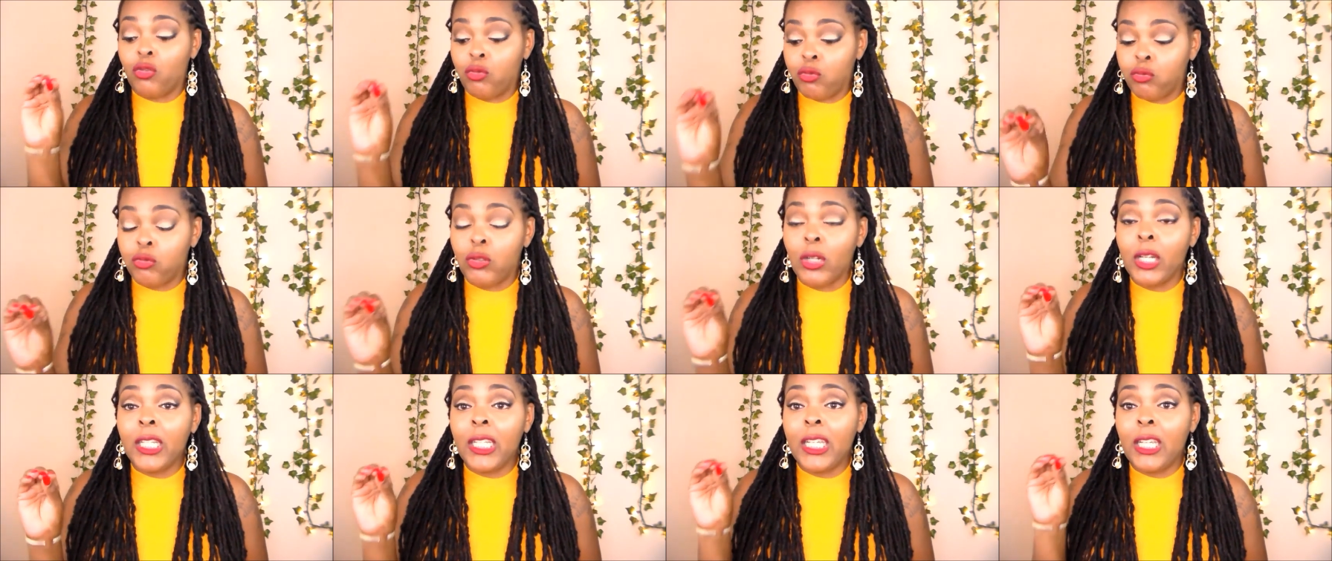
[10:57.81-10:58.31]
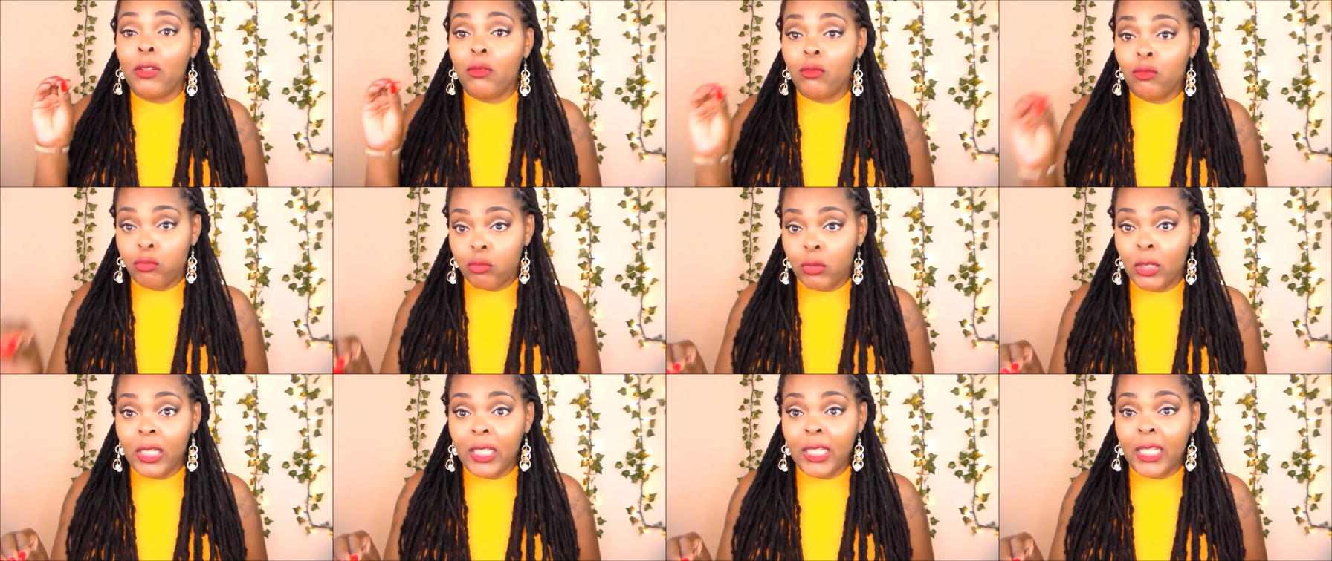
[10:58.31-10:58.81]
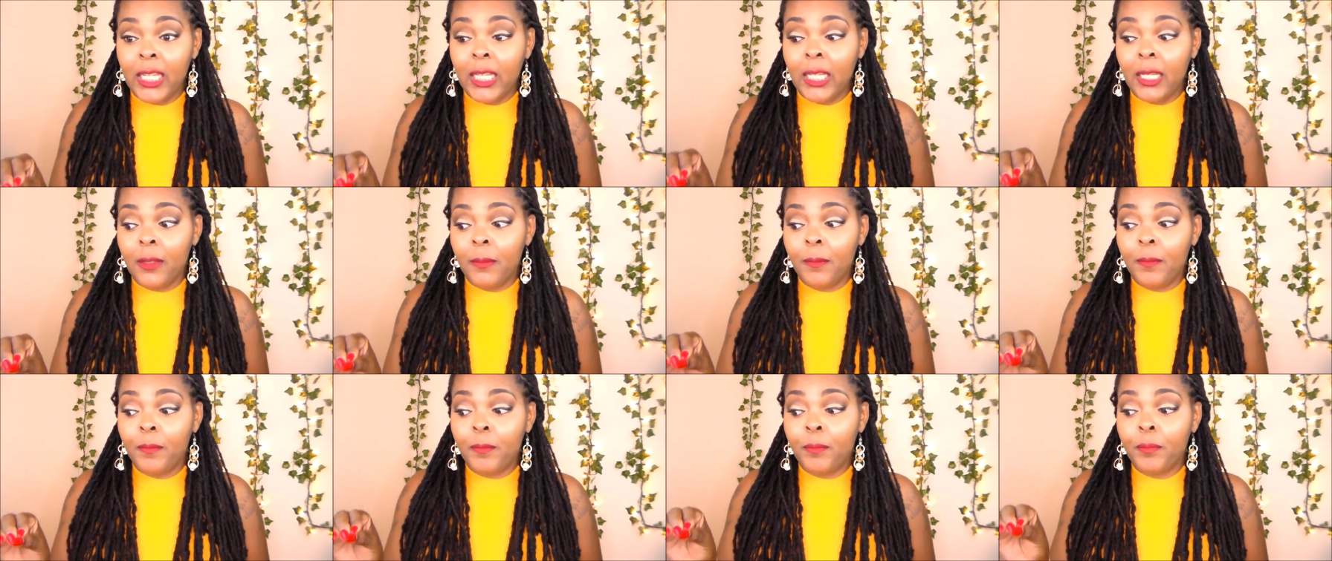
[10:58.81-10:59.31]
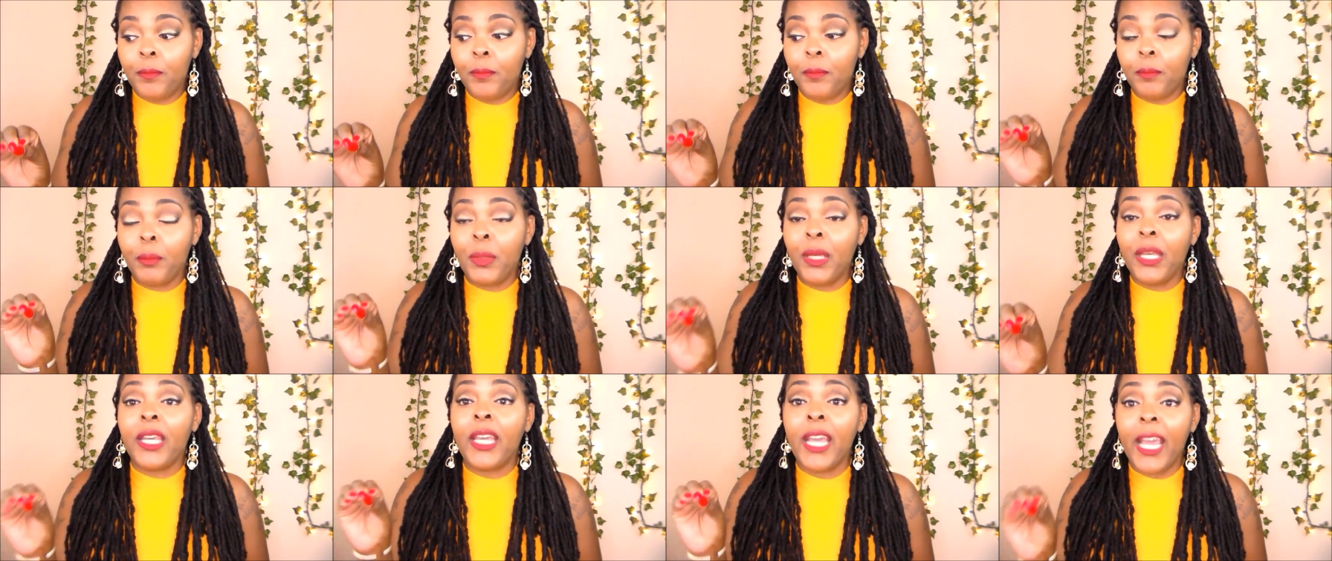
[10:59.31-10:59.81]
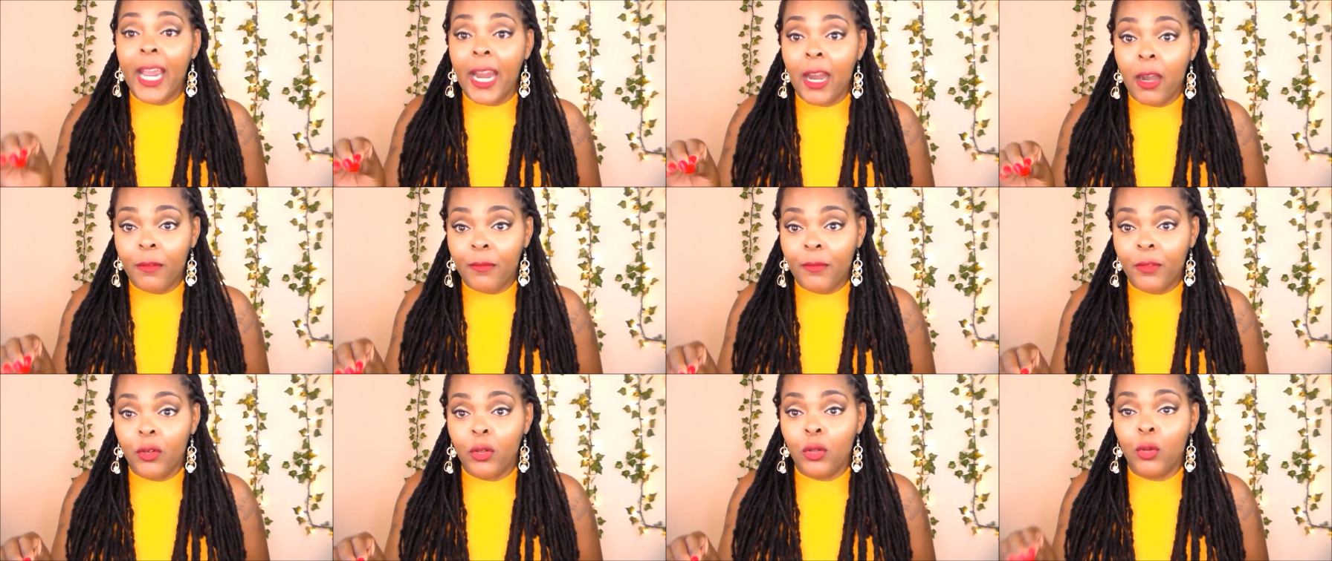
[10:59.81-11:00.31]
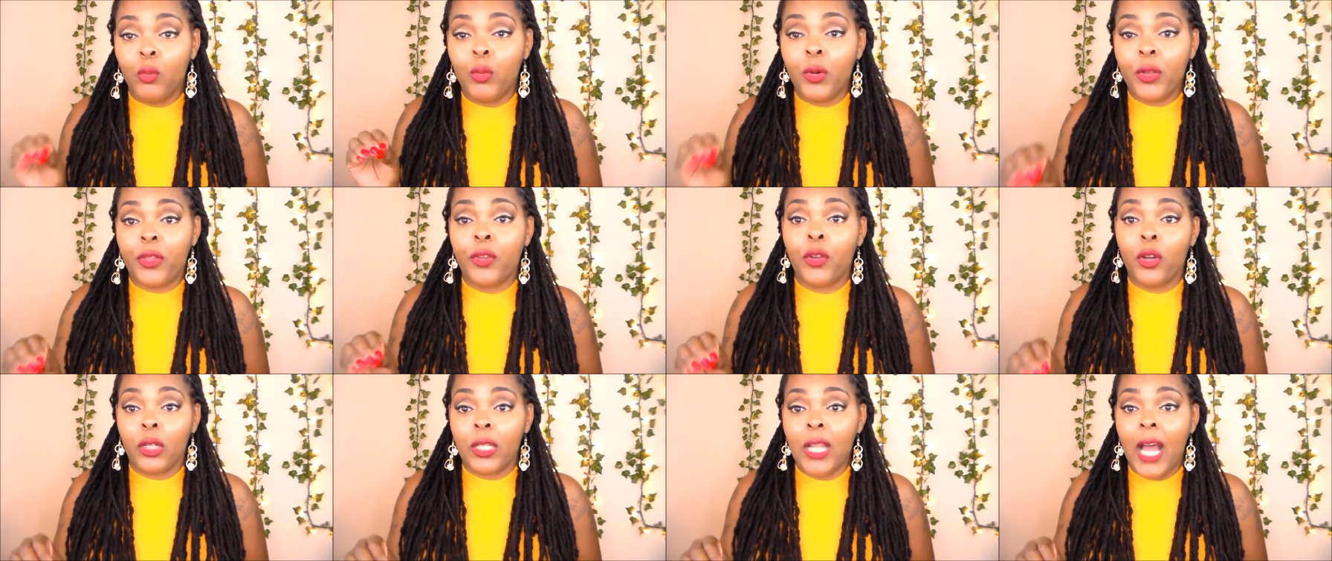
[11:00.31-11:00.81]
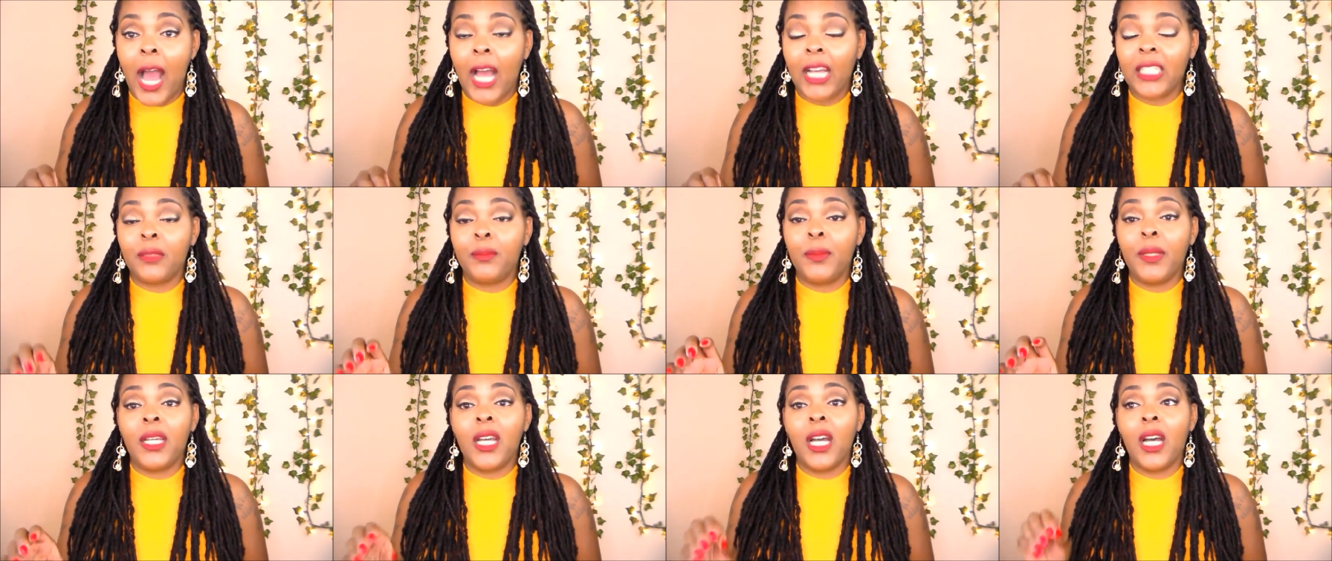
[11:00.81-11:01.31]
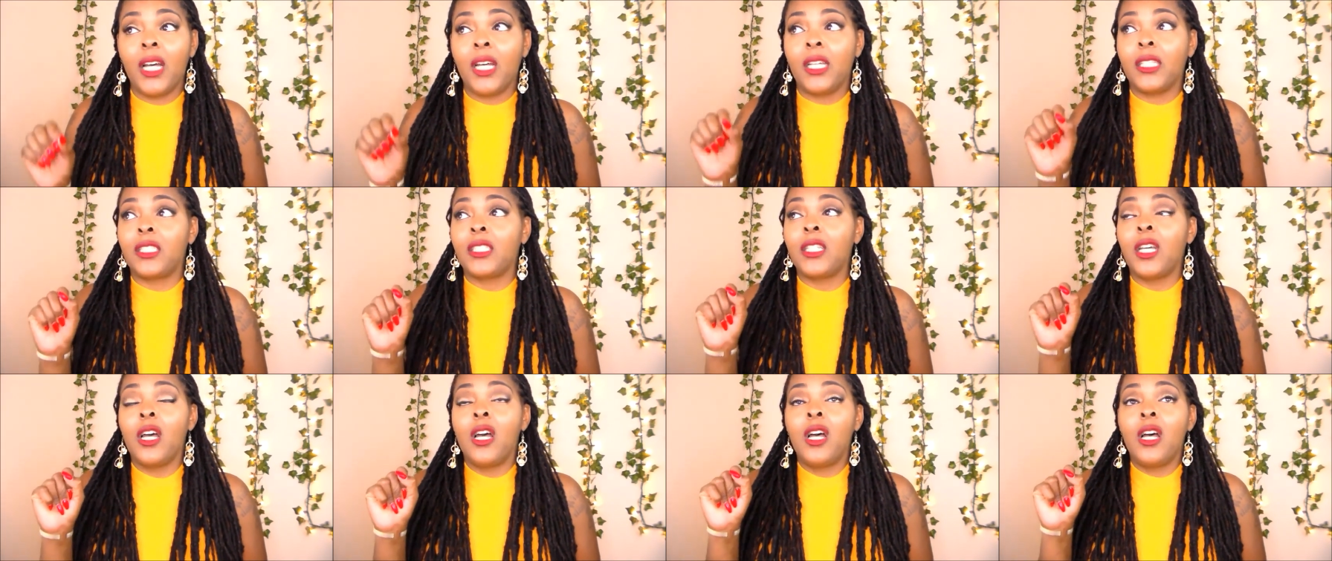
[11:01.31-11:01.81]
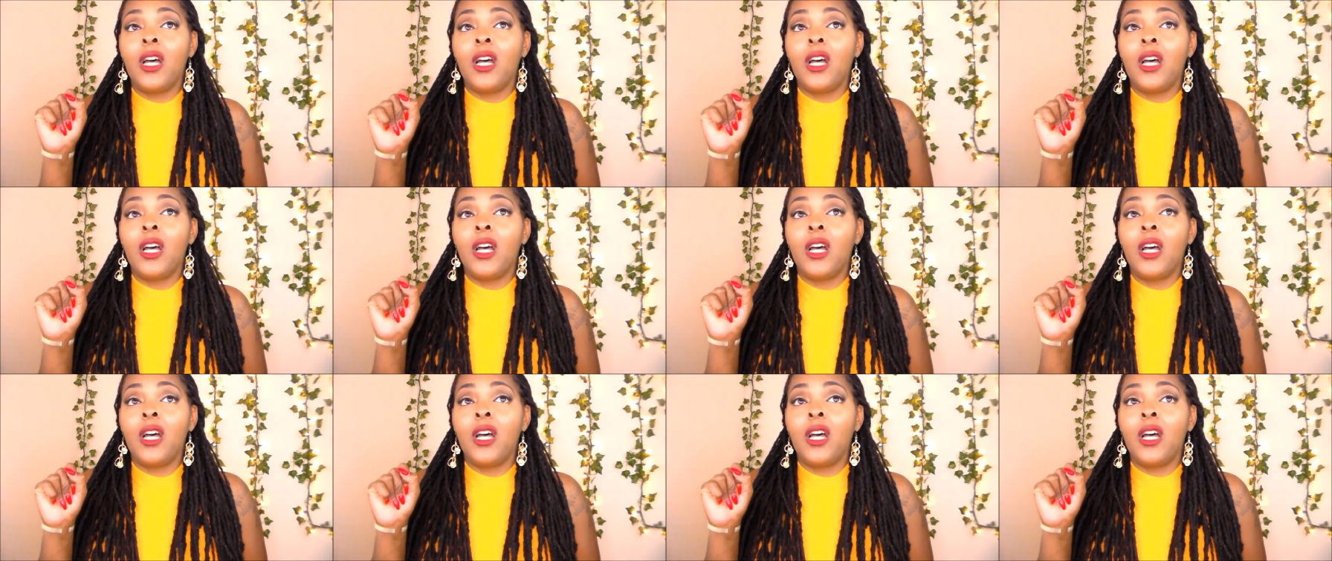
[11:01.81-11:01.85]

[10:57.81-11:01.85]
really be careful with your locks, because